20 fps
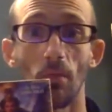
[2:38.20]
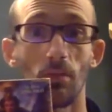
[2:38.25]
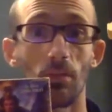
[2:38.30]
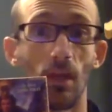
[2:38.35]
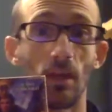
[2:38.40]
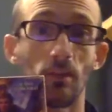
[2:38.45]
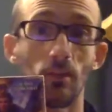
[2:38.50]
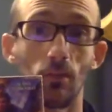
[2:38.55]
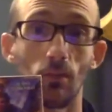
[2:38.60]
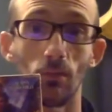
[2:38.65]

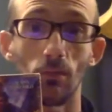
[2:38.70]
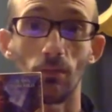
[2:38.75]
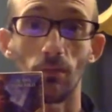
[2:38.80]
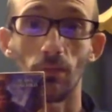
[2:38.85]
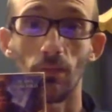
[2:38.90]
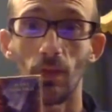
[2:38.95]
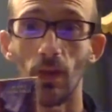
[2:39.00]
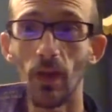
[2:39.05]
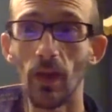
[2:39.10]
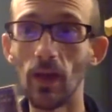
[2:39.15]
set
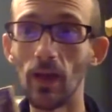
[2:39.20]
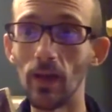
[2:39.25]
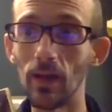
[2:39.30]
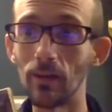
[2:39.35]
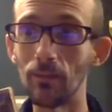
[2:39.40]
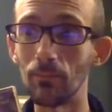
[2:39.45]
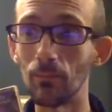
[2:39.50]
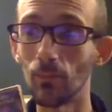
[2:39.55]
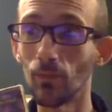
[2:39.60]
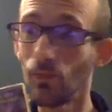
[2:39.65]
of
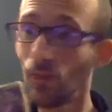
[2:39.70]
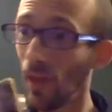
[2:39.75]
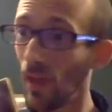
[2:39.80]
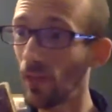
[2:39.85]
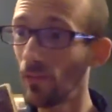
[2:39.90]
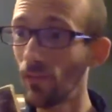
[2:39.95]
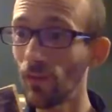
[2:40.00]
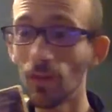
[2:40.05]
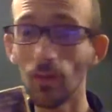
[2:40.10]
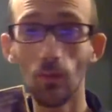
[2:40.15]

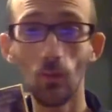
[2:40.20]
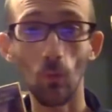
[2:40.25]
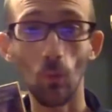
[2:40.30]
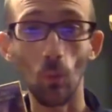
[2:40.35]
deities,